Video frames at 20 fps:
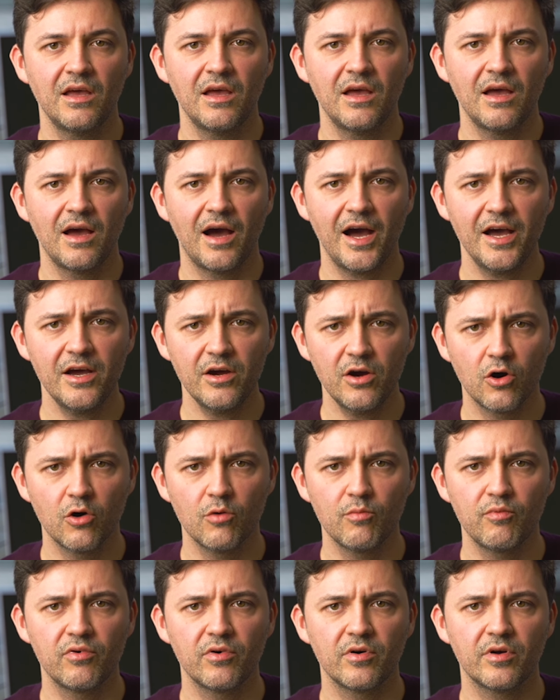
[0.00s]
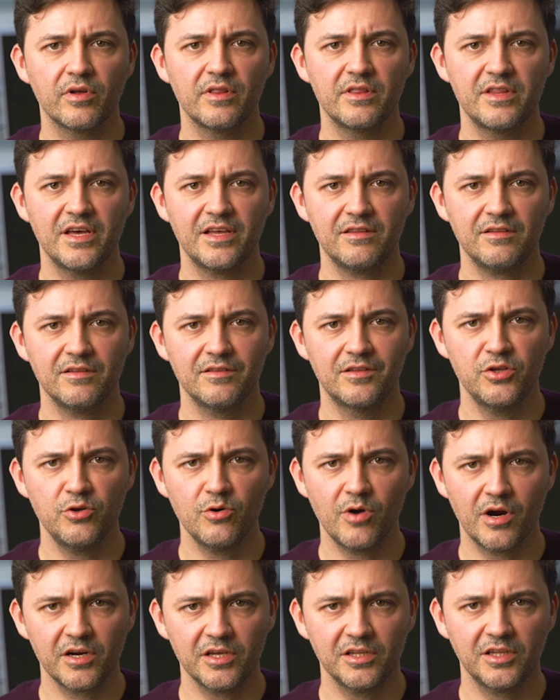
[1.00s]
I hope that the new
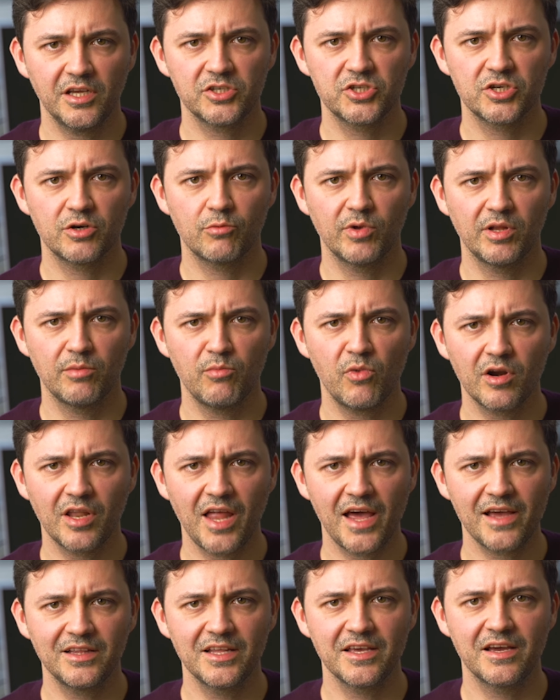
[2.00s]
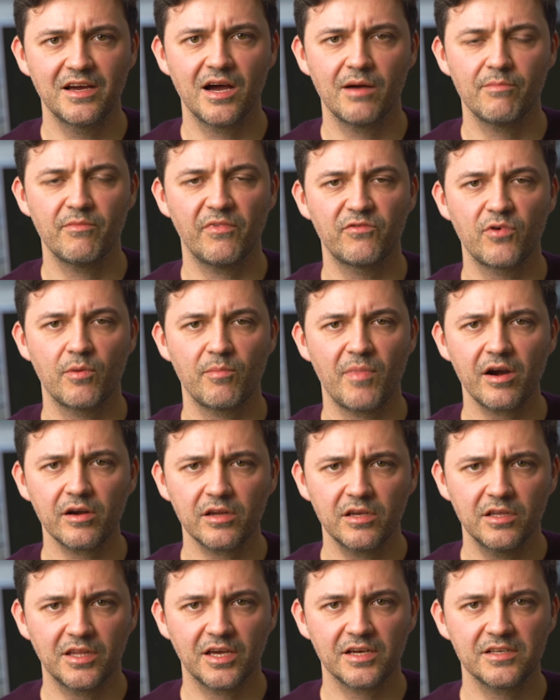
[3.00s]
architecture will more likely come from
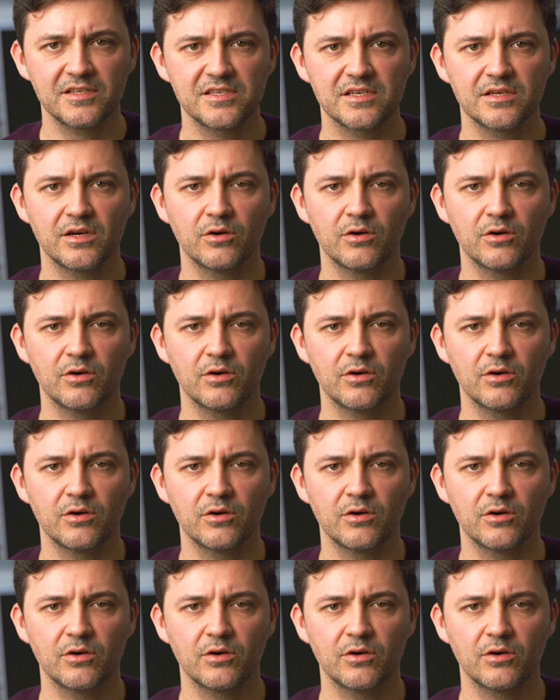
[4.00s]
architects